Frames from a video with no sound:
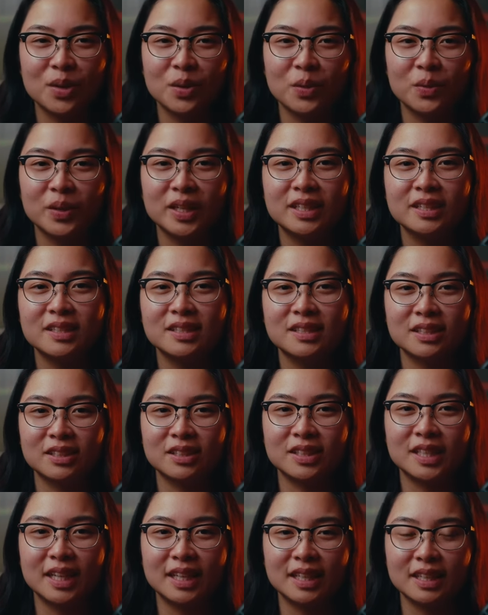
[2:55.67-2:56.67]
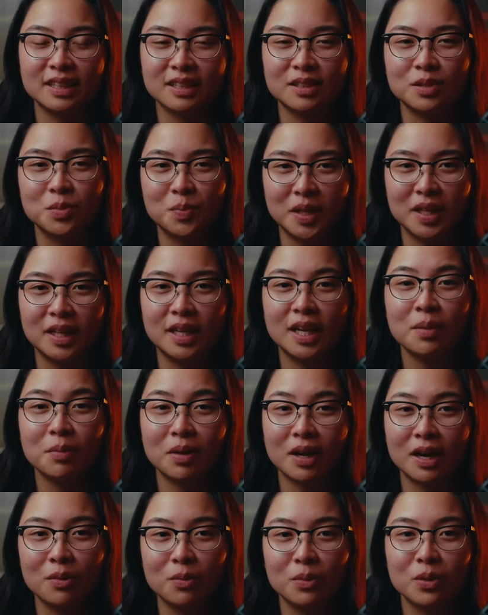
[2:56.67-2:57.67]
reconsider taking this big camera
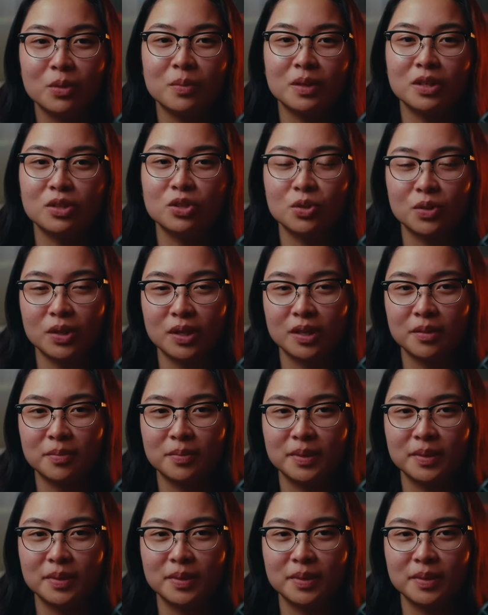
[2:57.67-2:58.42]
out with me shooting,